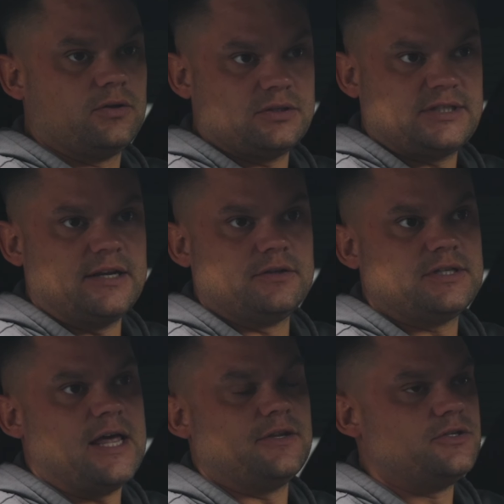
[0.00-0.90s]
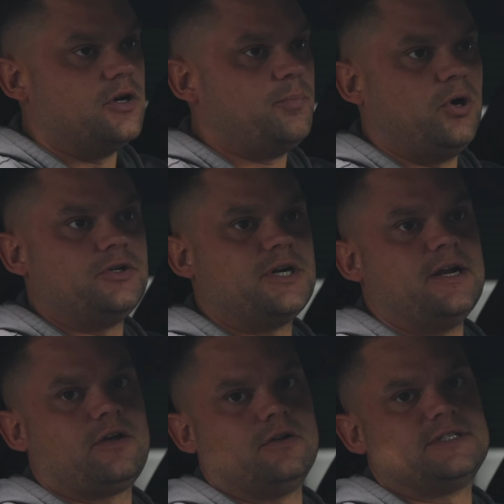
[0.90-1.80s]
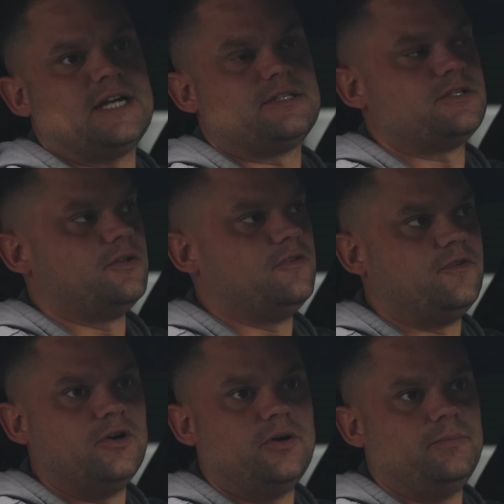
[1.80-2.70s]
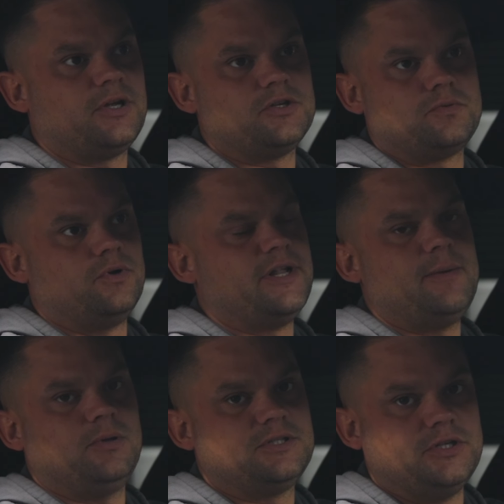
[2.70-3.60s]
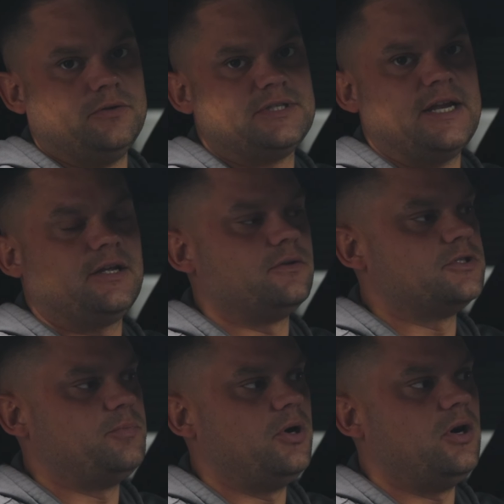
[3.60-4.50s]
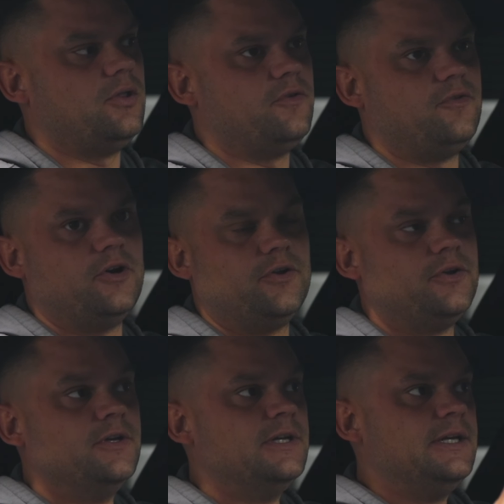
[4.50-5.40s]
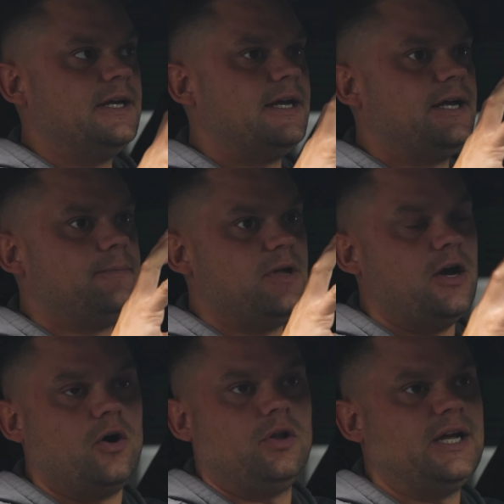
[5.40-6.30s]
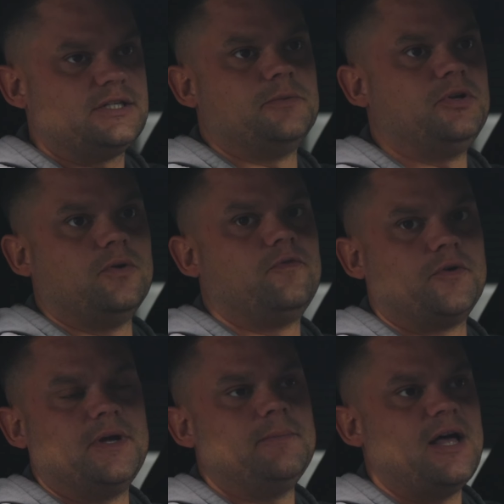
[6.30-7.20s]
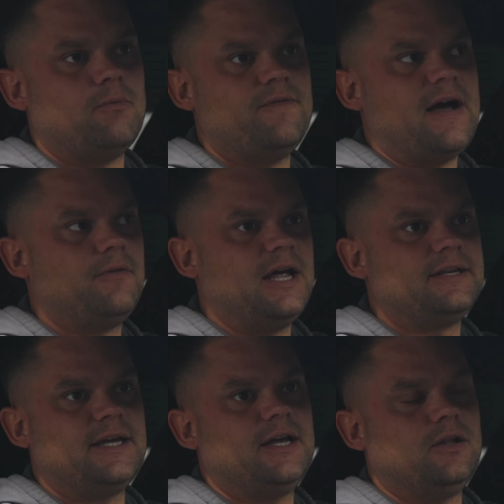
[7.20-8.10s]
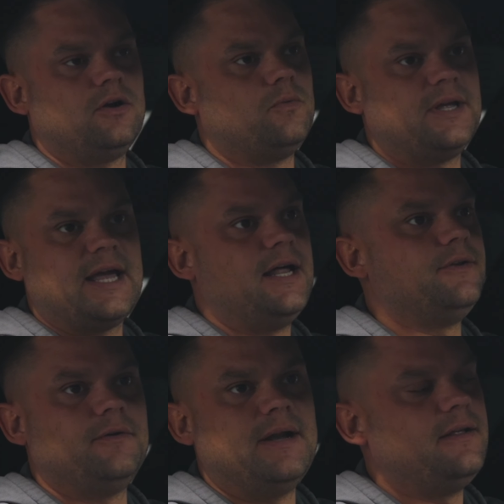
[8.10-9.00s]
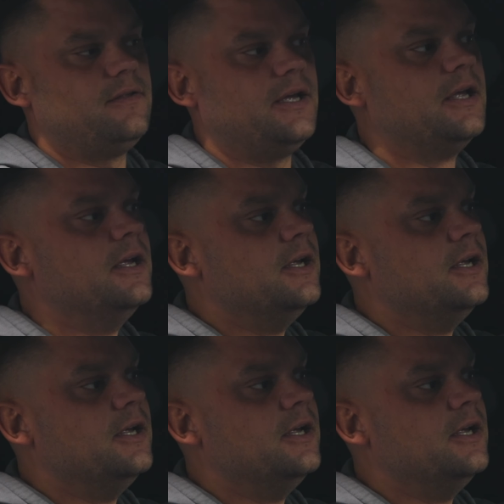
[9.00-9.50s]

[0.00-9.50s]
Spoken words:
Send us that. There's no point trying to contact us on the phone because we're unable to do technical support on the phone. It all has to be done through email. Without that data log we can't do anything.